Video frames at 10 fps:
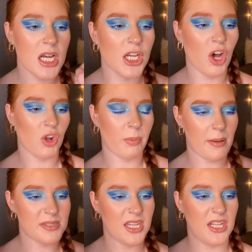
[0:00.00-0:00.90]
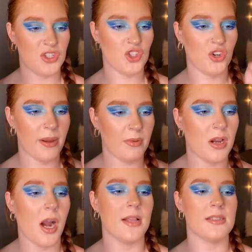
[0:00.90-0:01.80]
Colourpop's Instagram
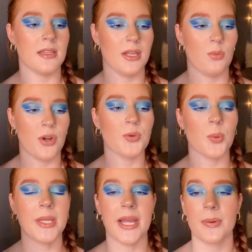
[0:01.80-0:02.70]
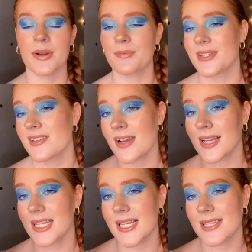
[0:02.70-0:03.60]
constantly wondering when they were going to
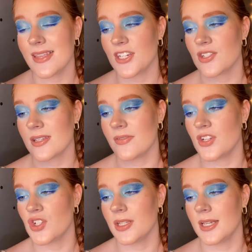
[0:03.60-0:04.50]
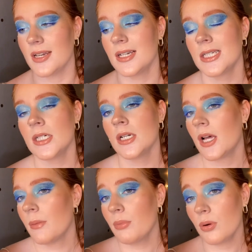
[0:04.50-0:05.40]
restock these, and they just eventually
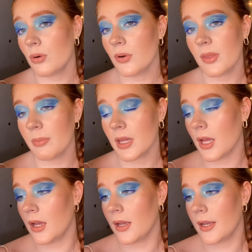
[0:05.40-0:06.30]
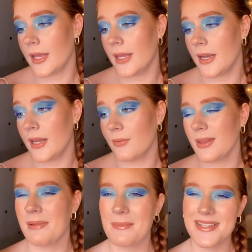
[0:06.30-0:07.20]
pulled the plug, and it really
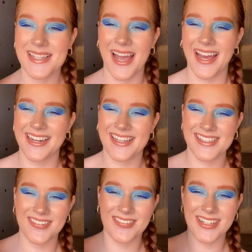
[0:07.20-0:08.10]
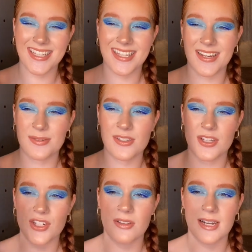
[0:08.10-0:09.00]
made me sad because I really thought it was
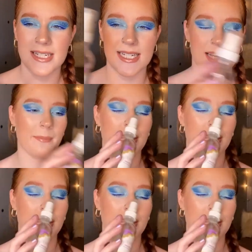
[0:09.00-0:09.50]
such a cute idea. The